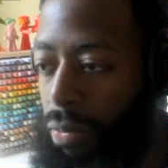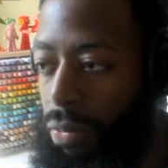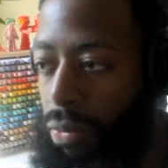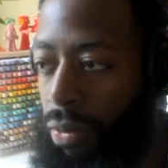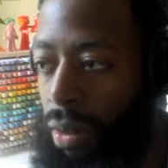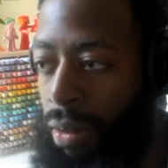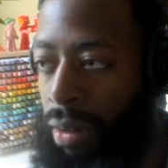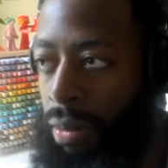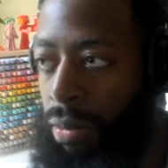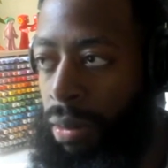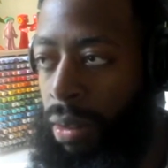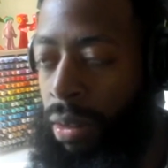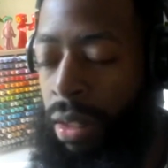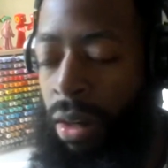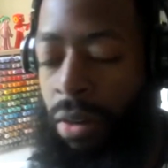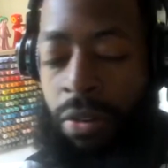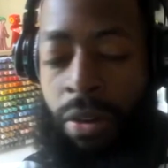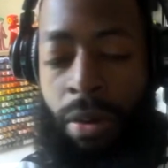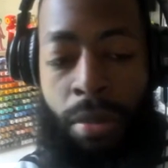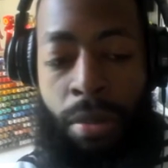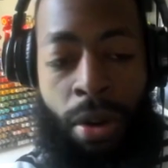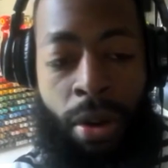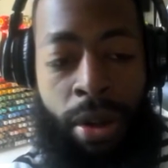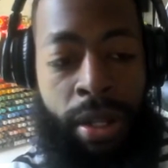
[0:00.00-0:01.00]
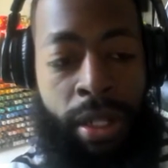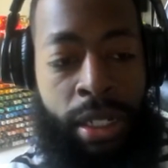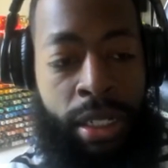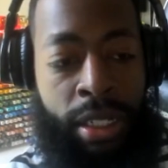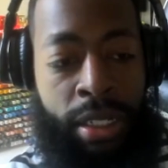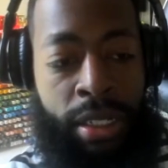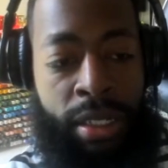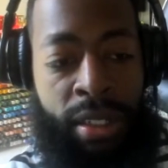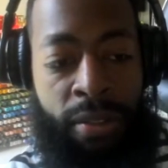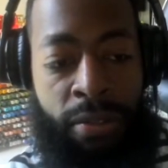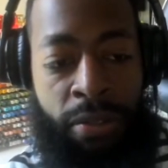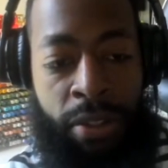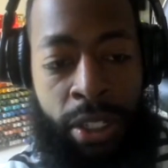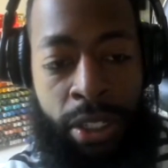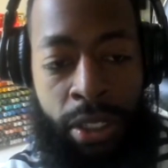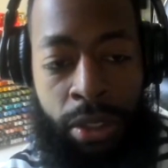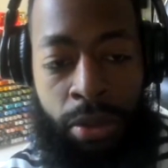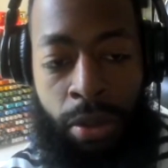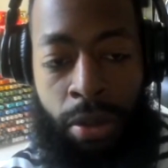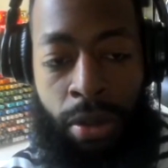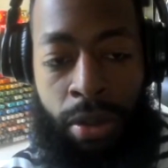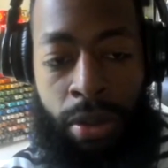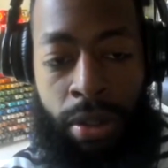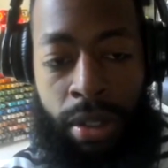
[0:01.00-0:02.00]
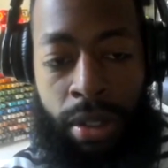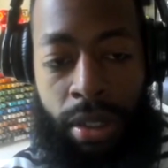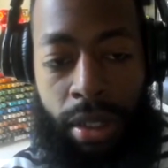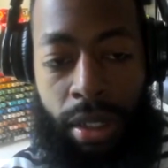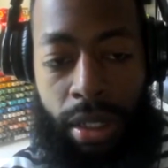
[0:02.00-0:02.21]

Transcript: for more than just the visual